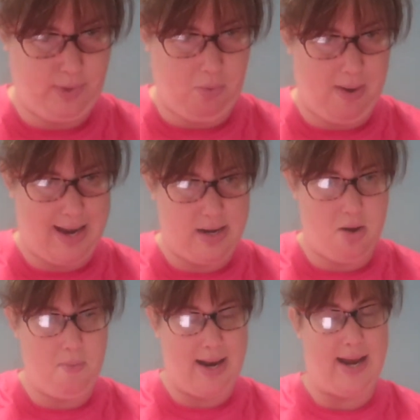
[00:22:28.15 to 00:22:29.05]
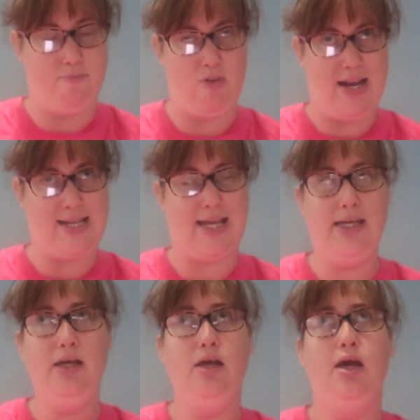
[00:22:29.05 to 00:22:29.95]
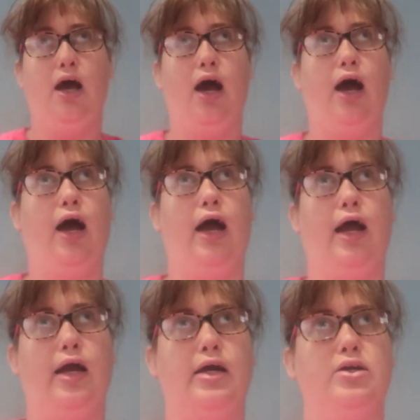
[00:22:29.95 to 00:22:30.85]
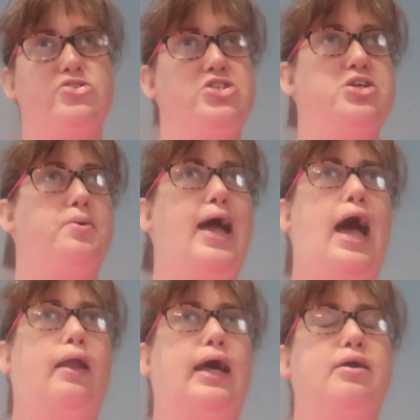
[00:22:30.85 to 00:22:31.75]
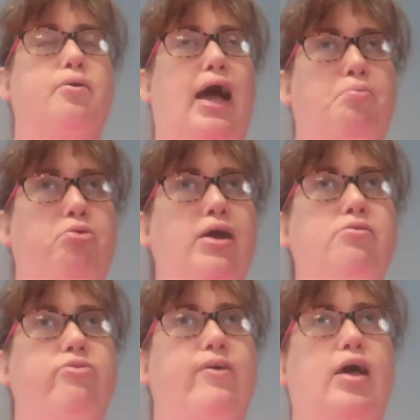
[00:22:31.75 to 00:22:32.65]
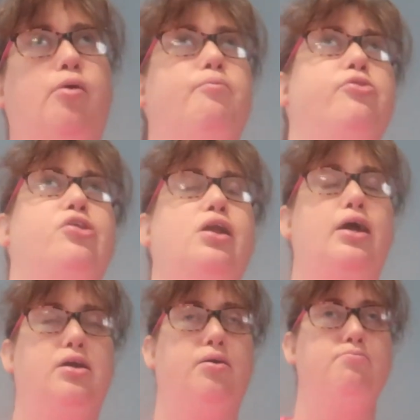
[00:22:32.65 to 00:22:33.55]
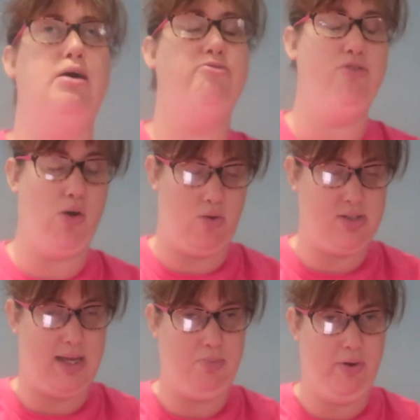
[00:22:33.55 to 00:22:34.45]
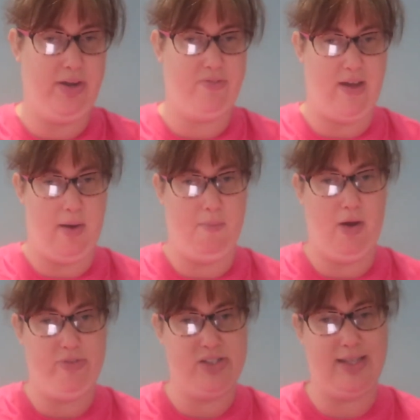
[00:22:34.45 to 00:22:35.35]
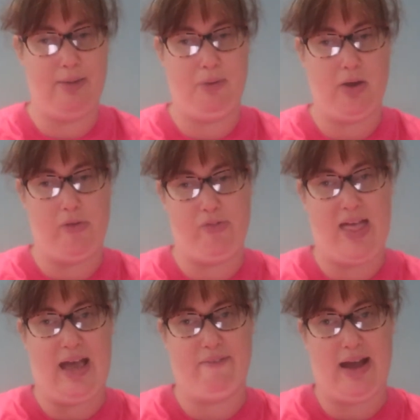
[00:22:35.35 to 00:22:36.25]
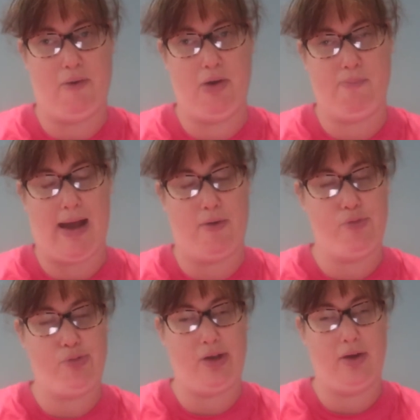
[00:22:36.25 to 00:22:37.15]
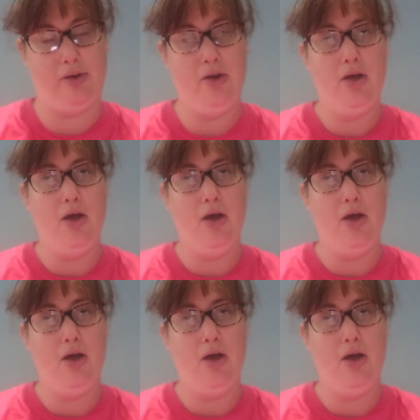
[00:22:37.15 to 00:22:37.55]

when I'm ready to do it. Like, I pre-film for like my vlogs. I pre-film obviously because they're out and about, so